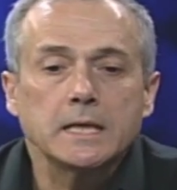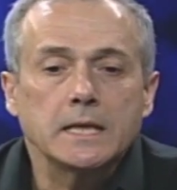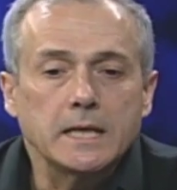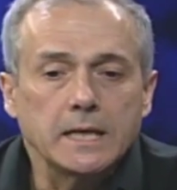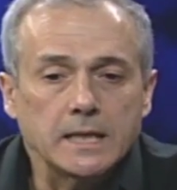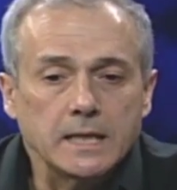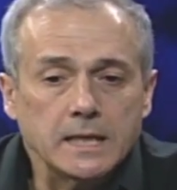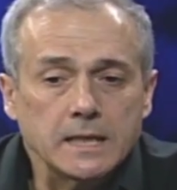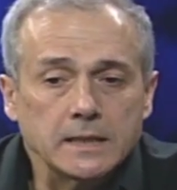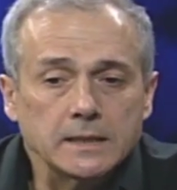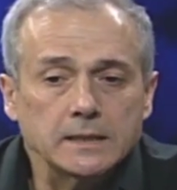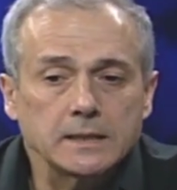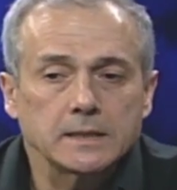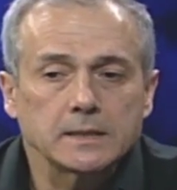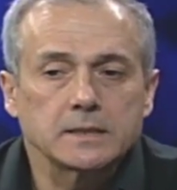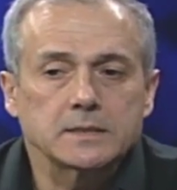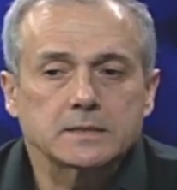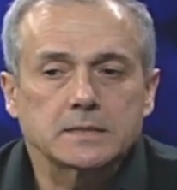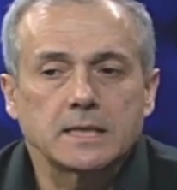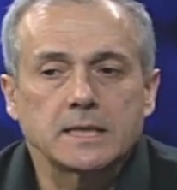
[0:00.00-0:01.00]
and
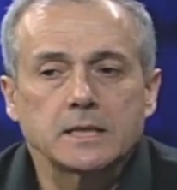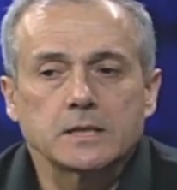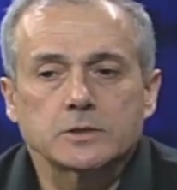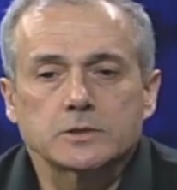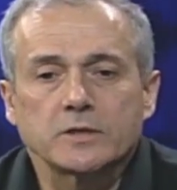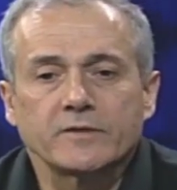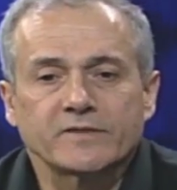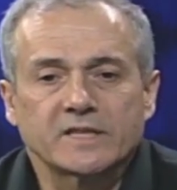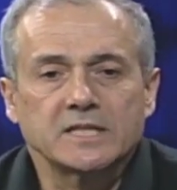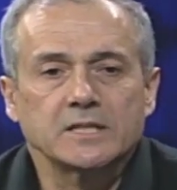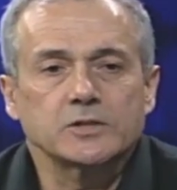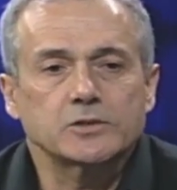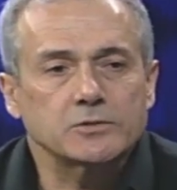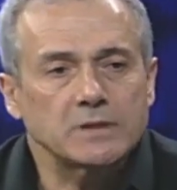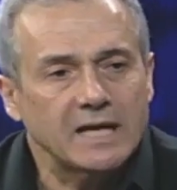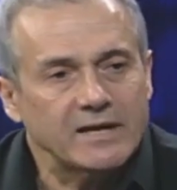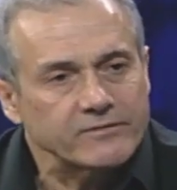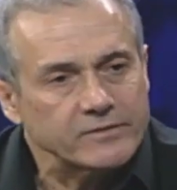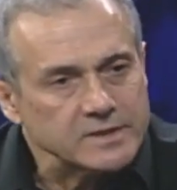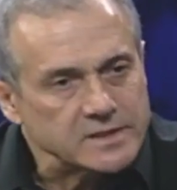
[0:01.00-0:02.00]
the science of
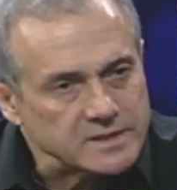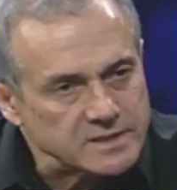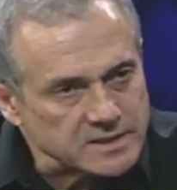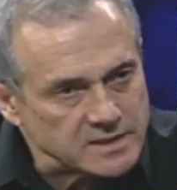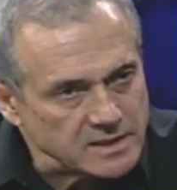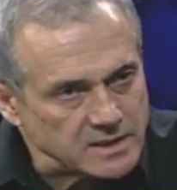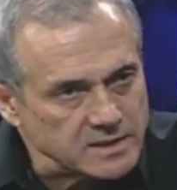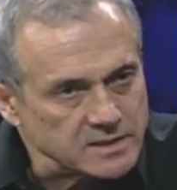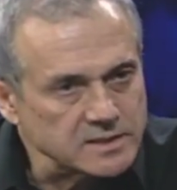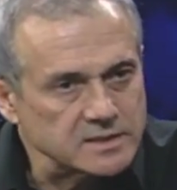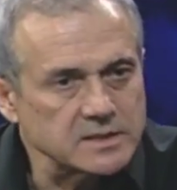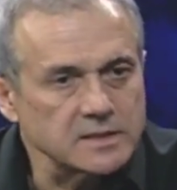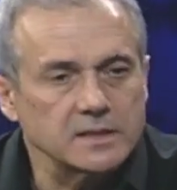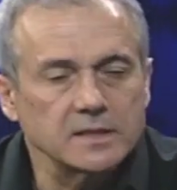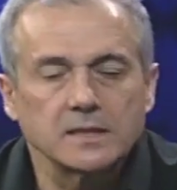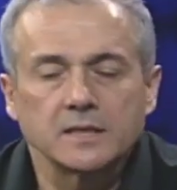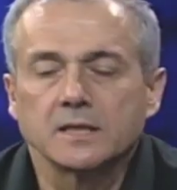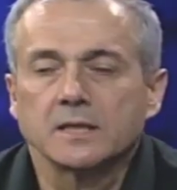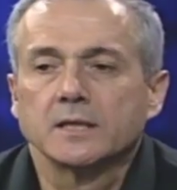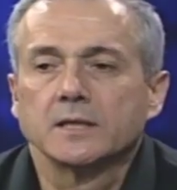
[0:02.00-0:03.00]
contrivances
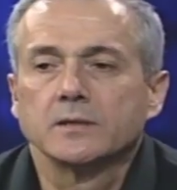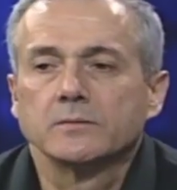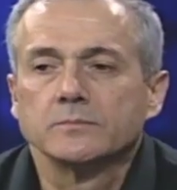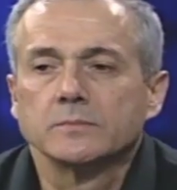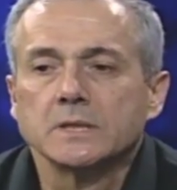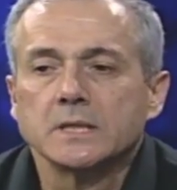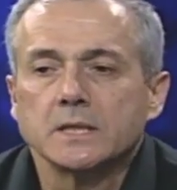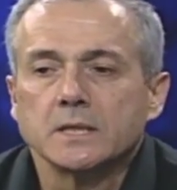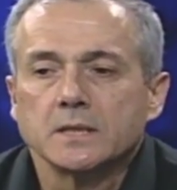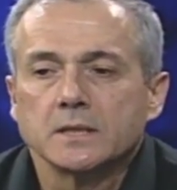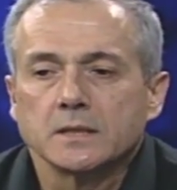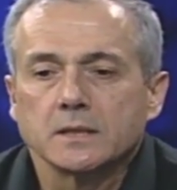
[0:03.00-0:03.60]
um,